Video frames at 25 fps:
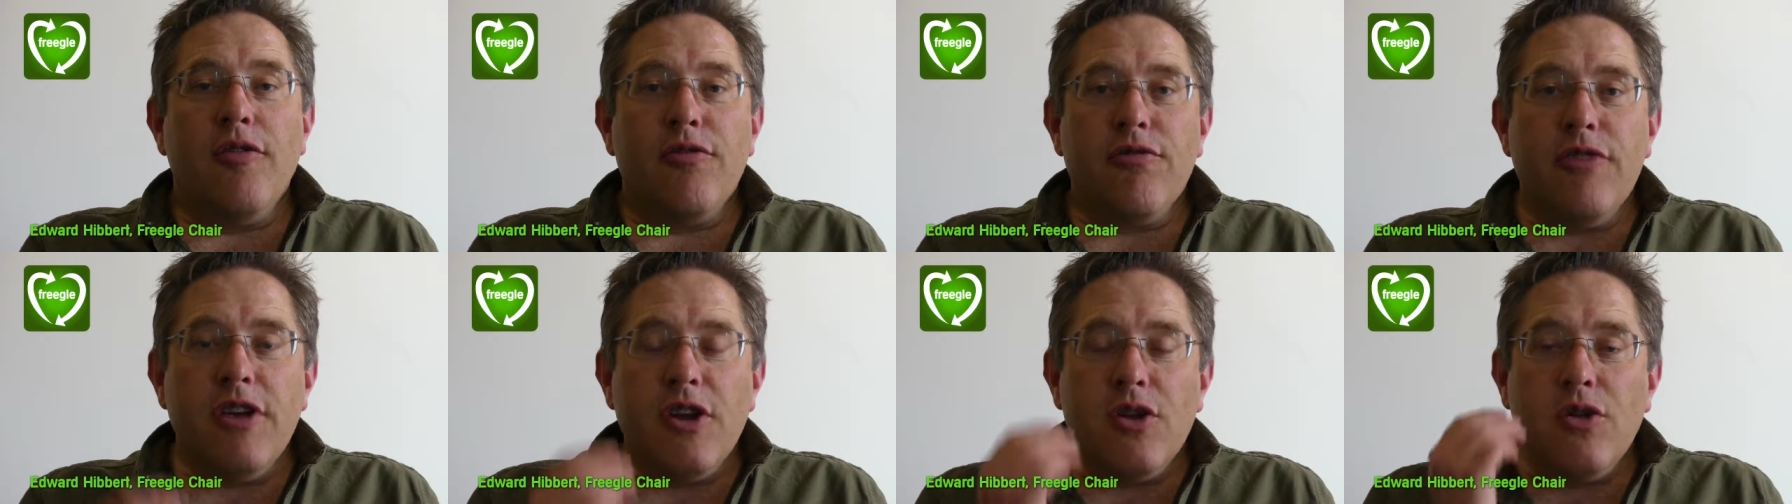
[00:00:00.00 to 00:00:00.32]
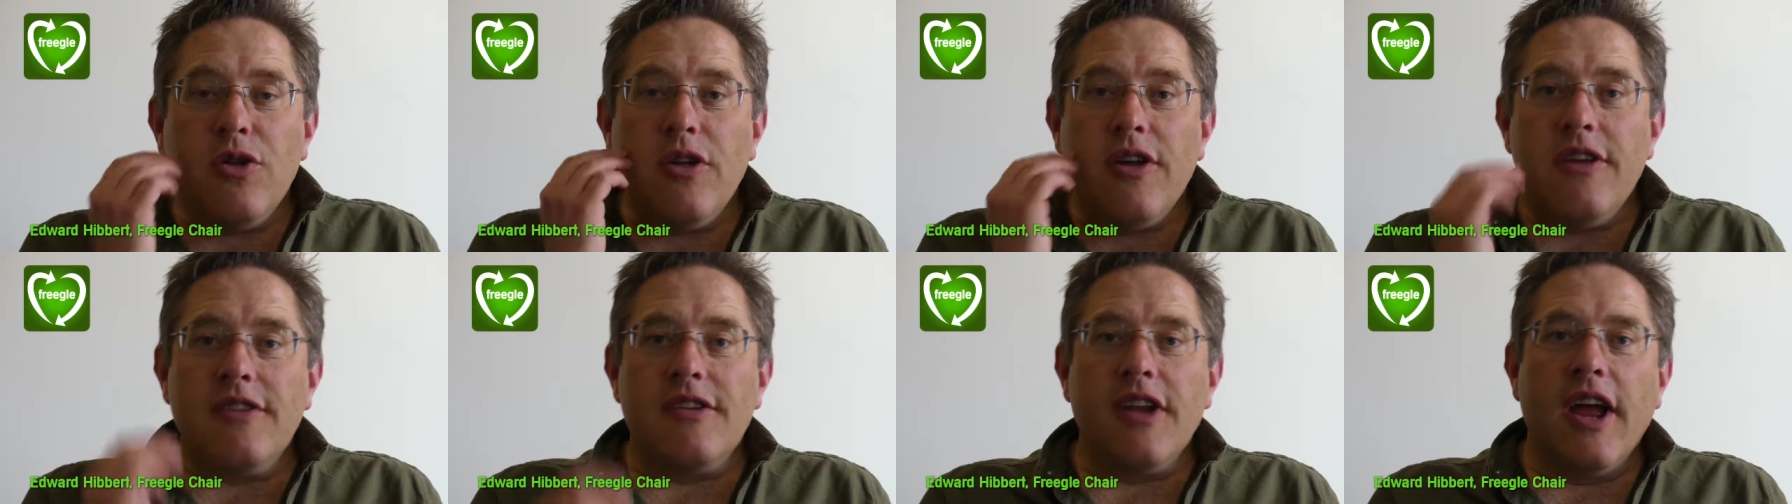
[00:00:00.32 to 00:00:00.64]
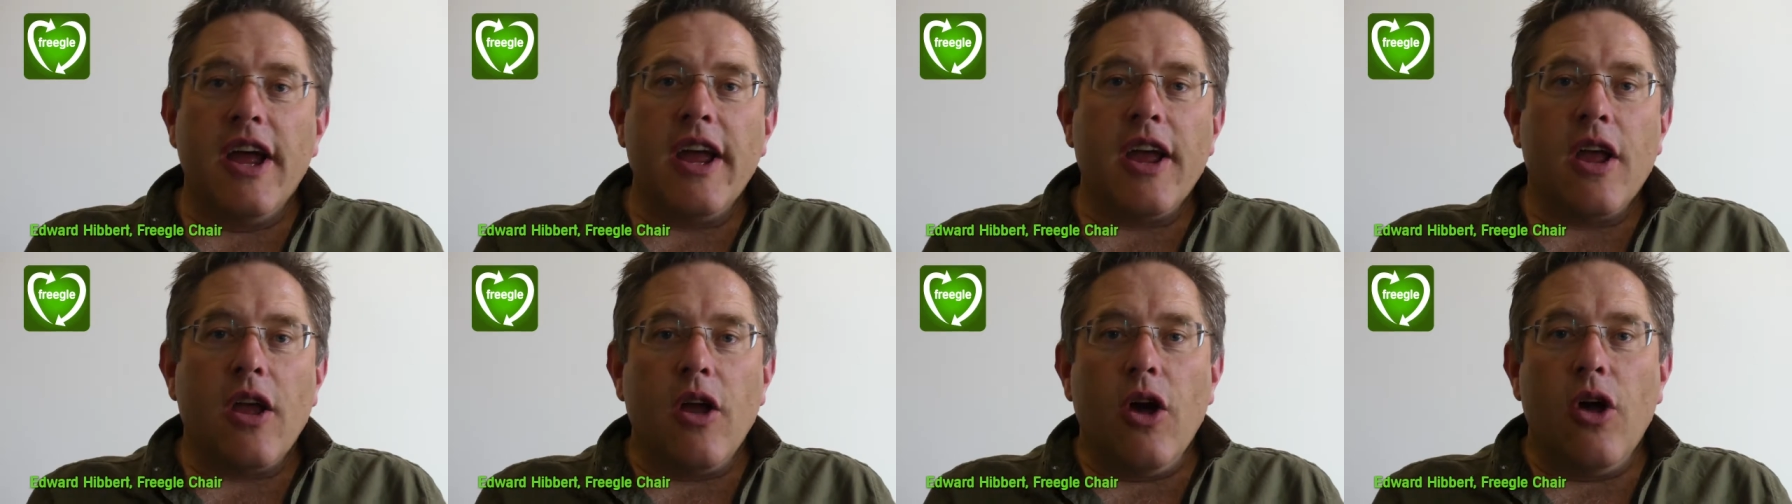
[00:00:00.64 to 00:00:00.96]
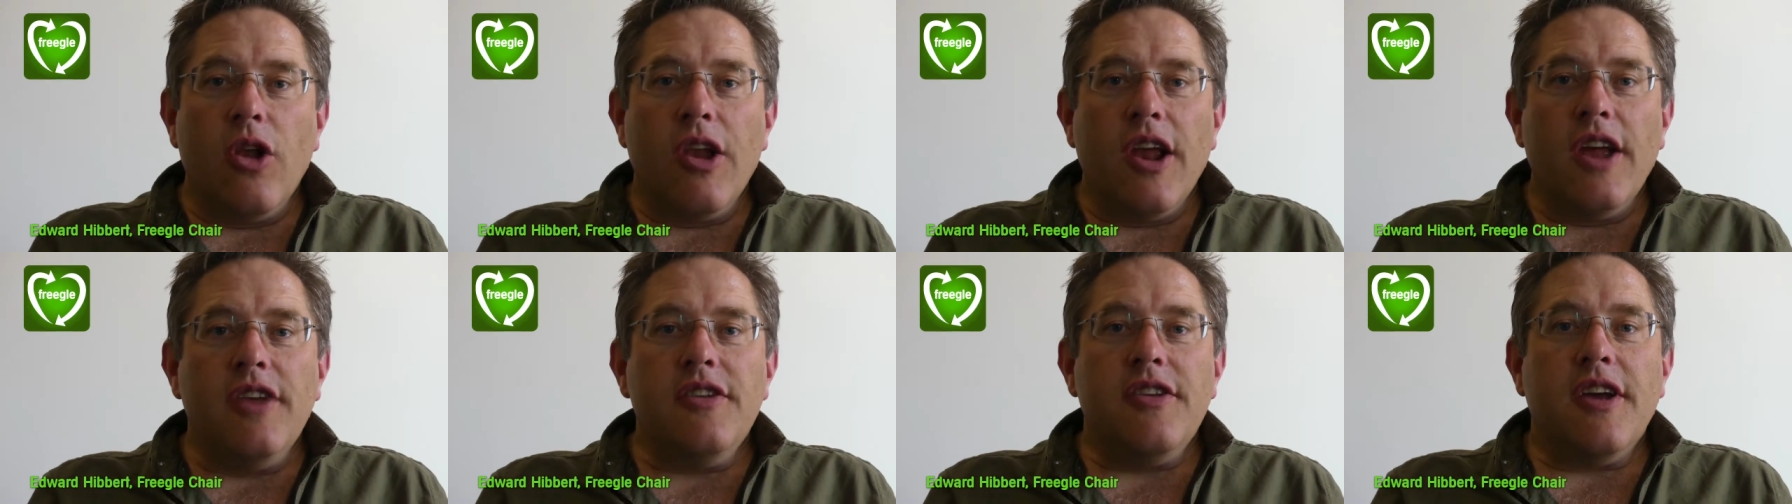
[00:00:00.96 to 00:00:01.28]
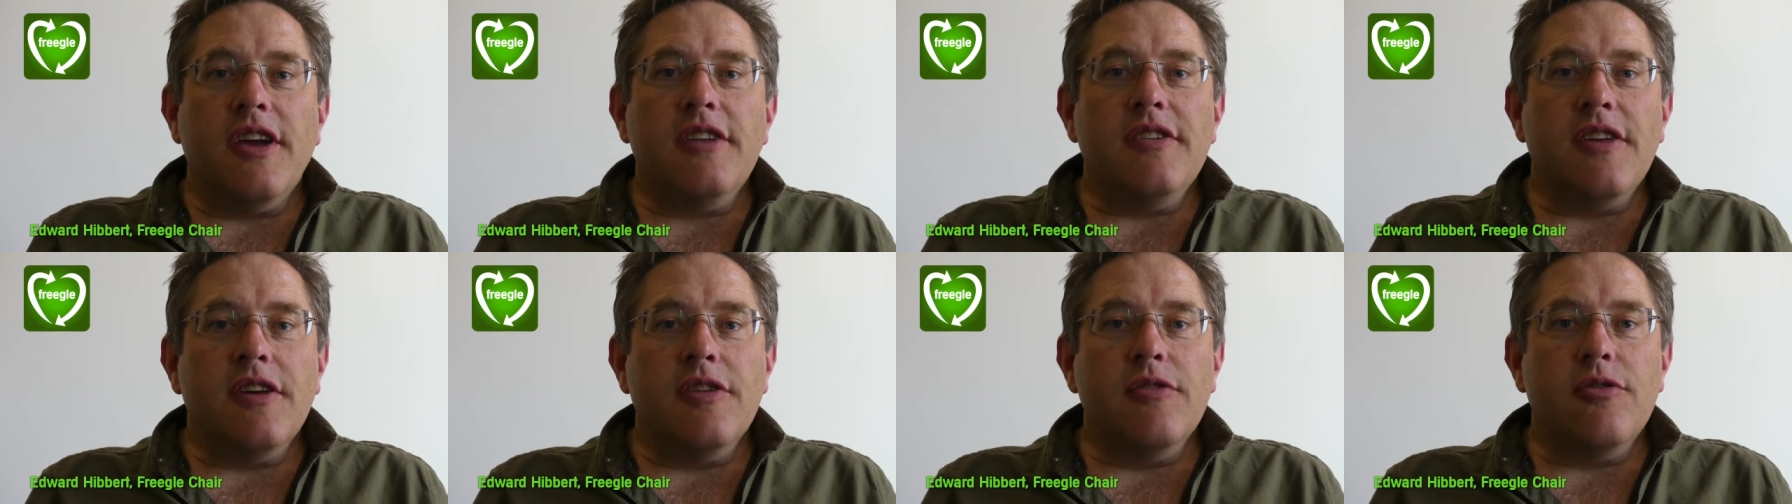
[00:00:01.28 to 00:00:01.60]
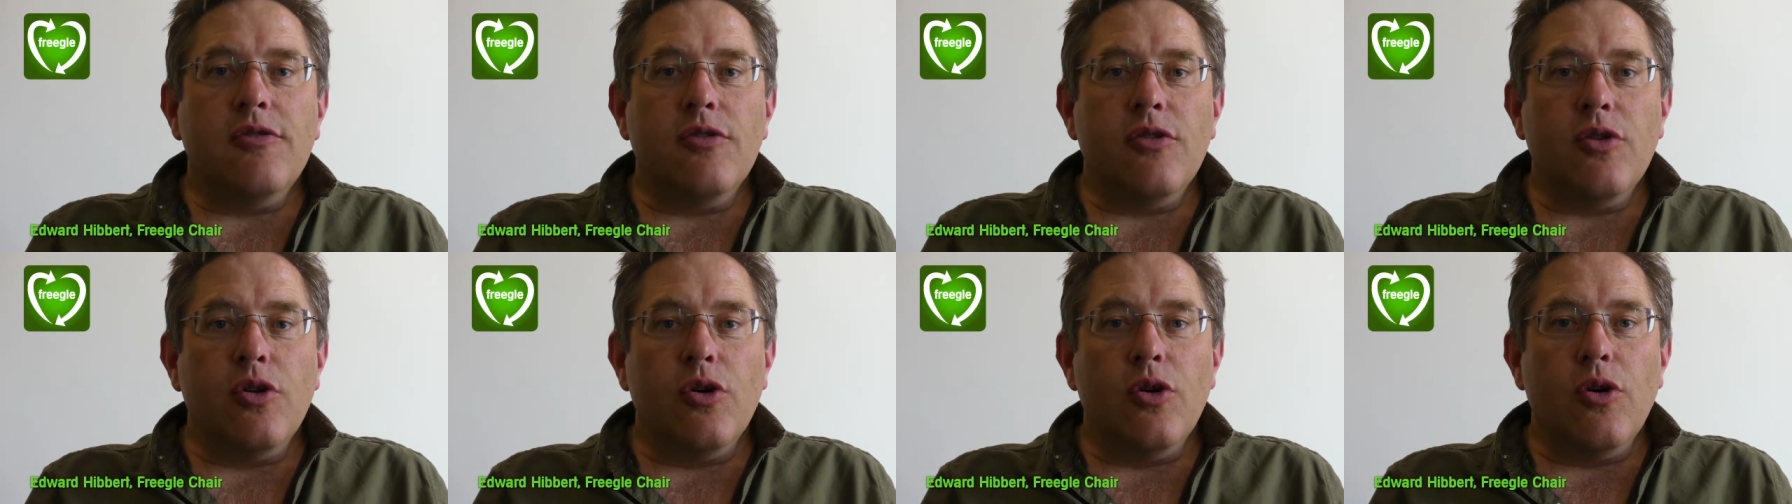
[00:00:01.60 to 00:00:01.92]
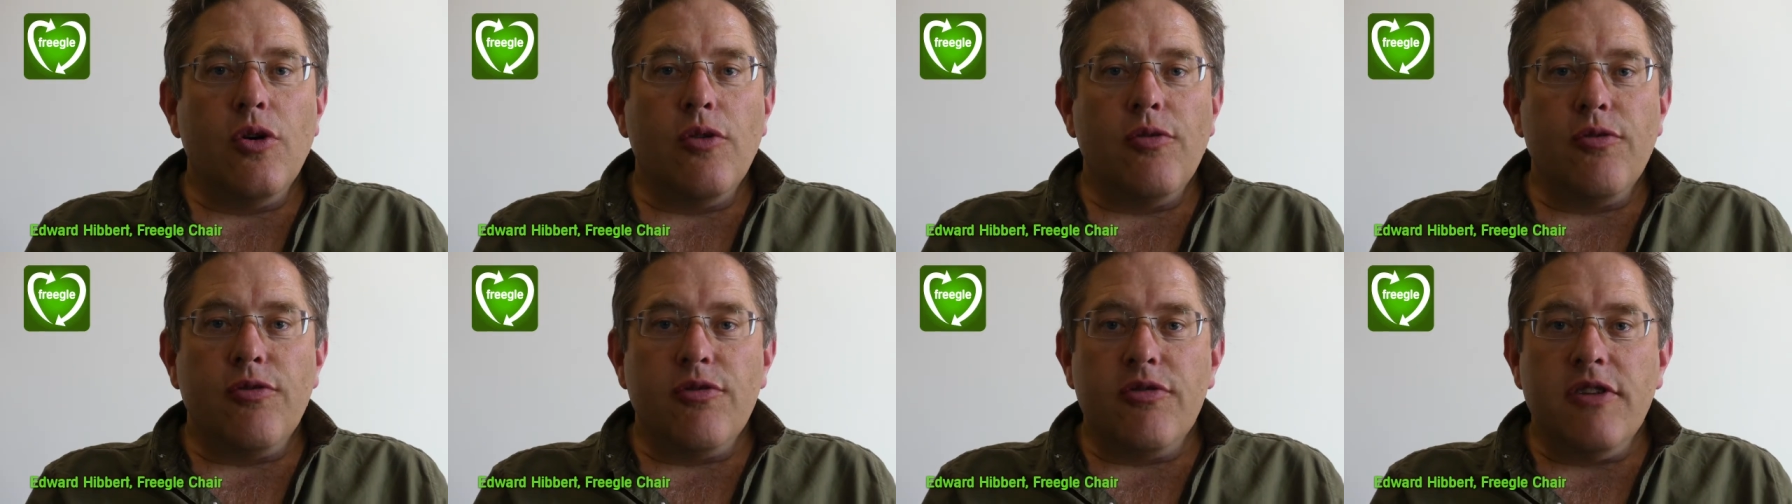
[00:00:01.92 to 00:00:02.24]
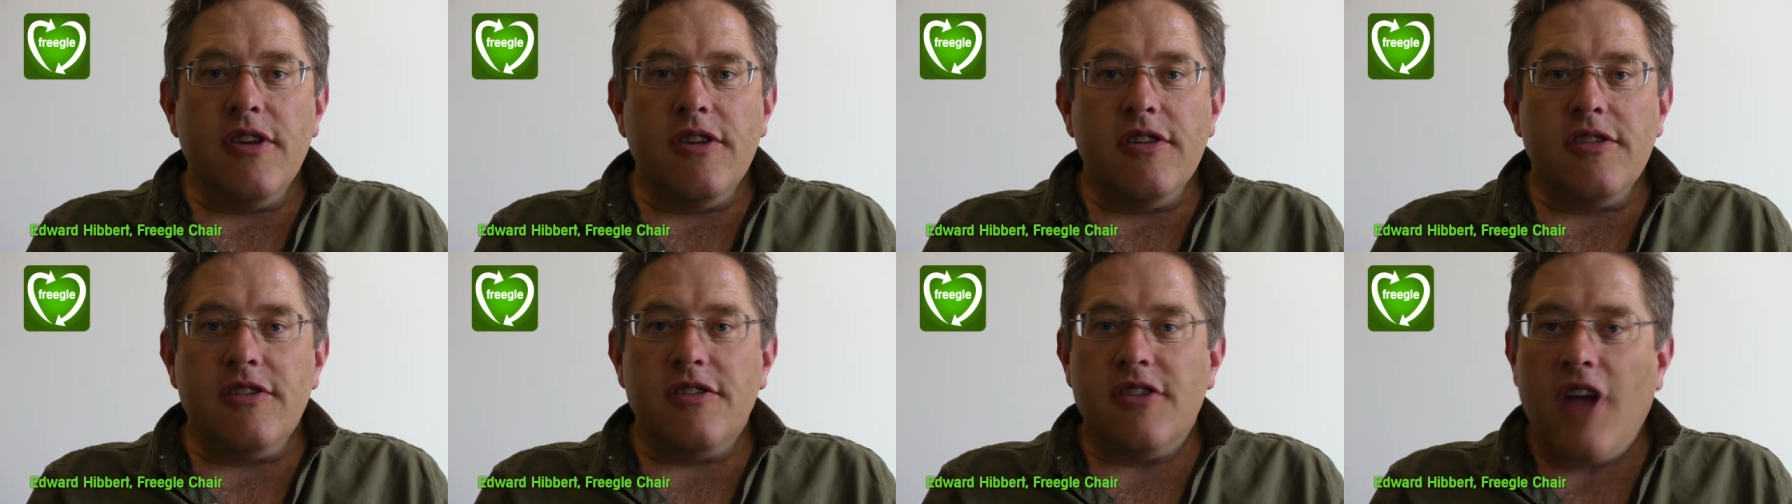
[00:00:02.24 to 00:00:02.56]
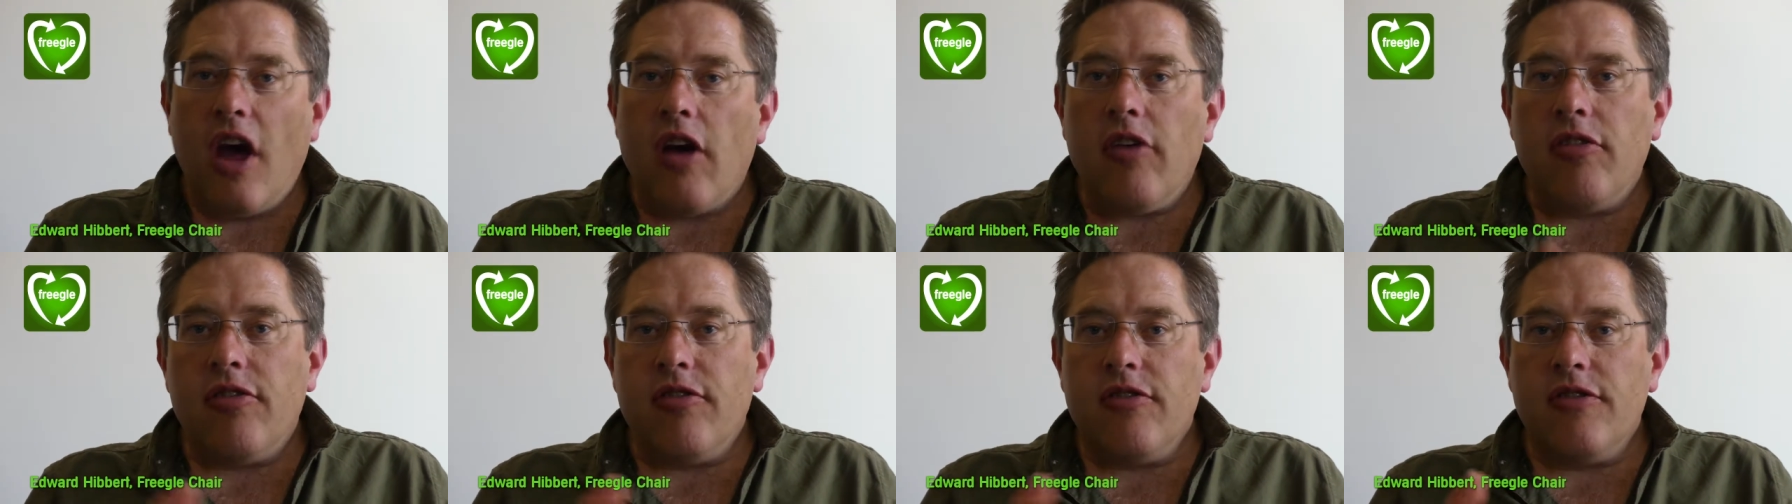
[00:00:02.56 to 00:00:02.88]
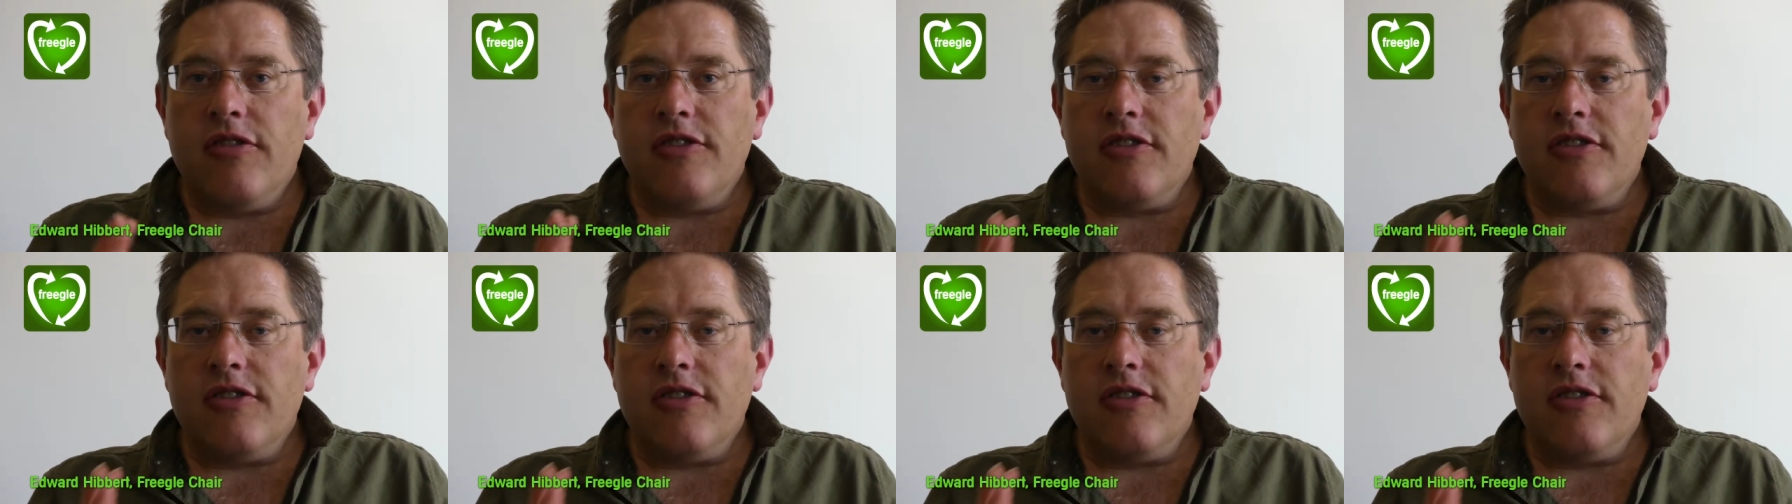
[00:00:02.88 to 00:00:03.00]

Freegle is like online dating for free stuff.